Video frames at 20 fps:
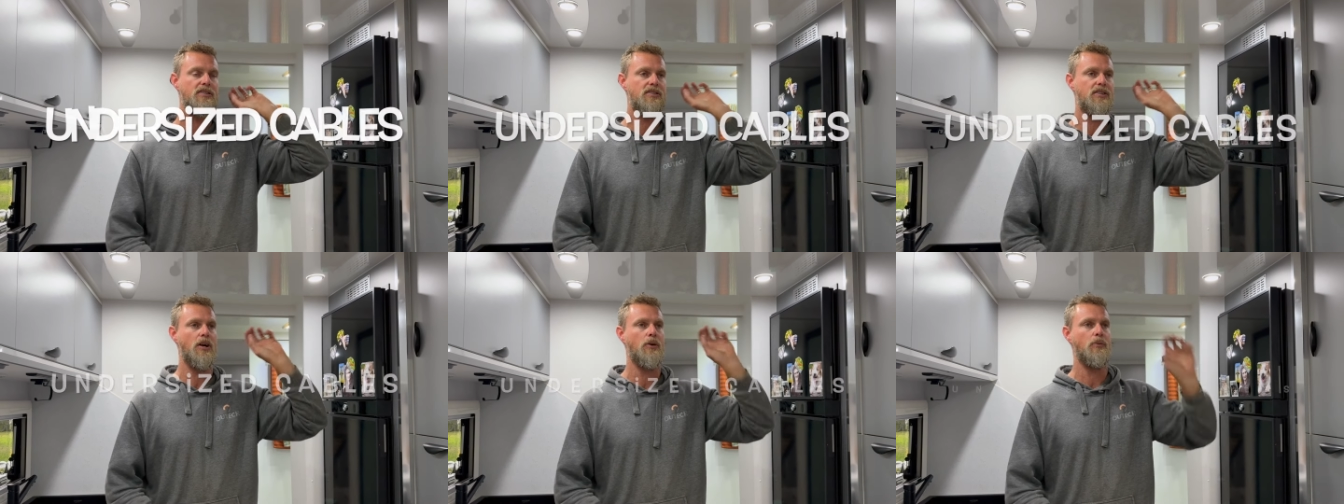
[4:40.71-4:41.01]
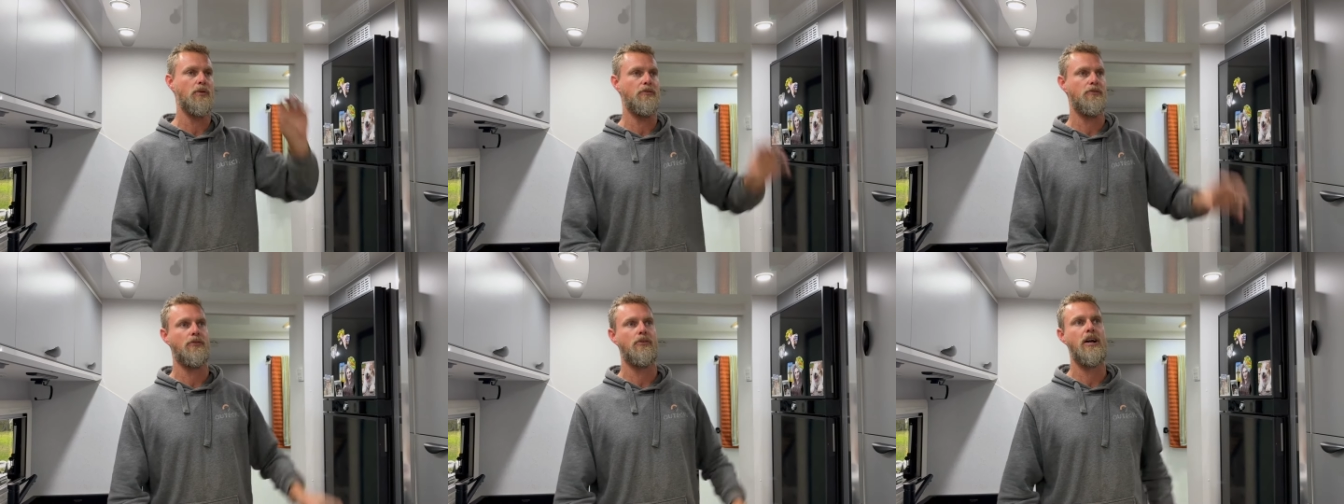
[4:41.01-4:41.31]
So
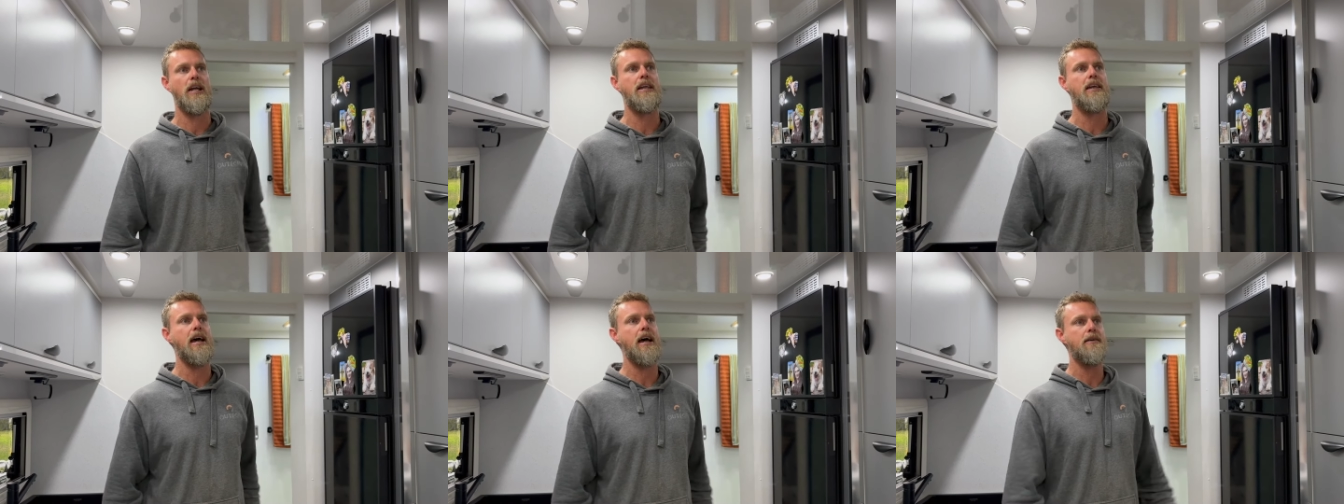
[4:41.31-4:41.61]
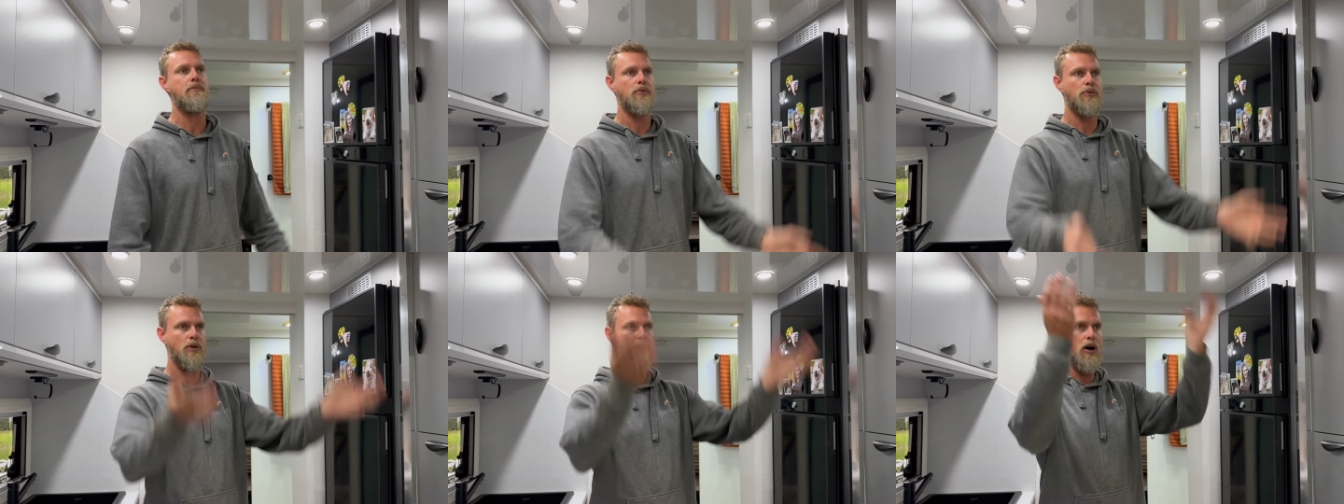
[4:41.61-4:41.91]
we've
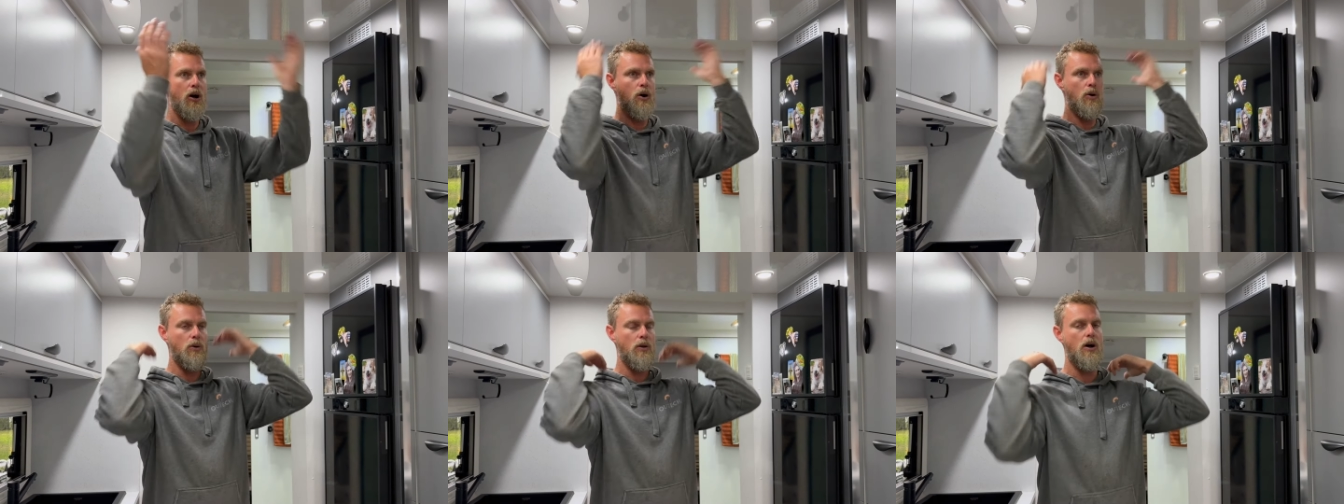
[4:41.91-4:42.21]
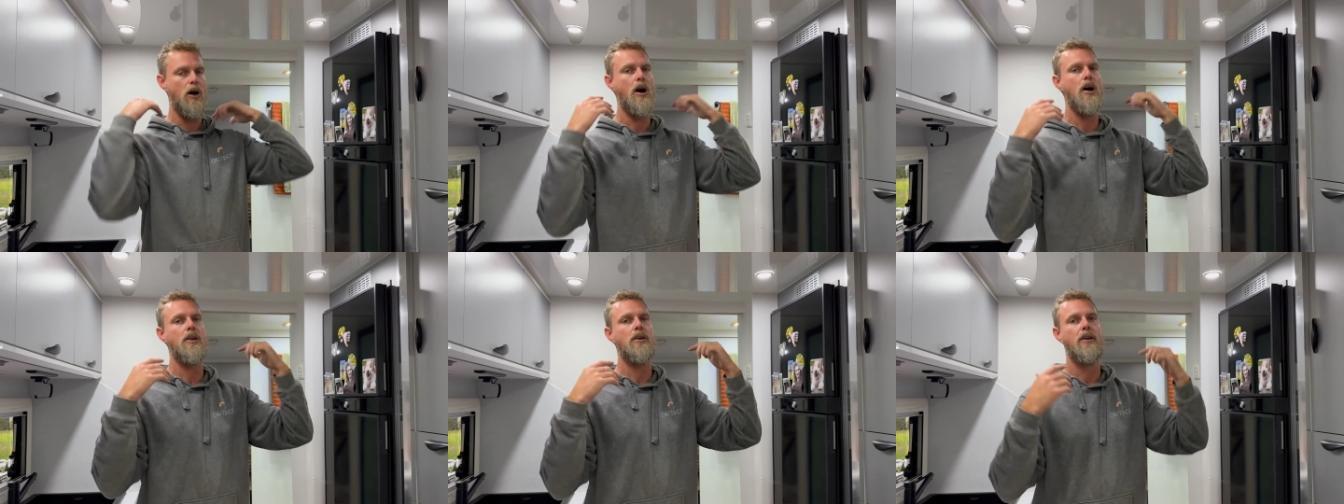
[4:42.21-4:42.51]
recabled the whole
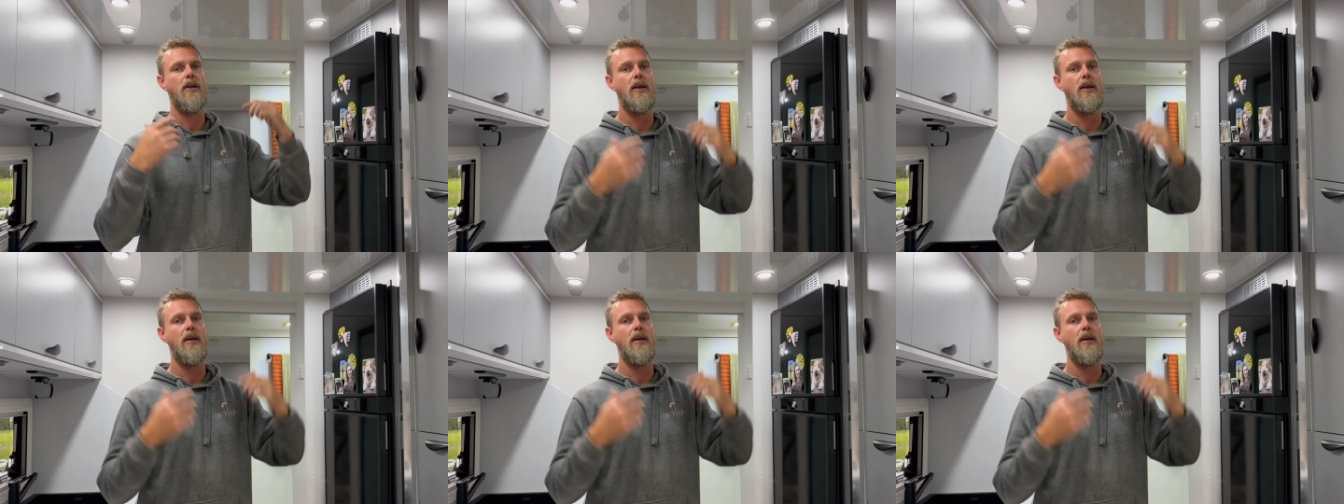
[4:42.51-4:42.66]
lot,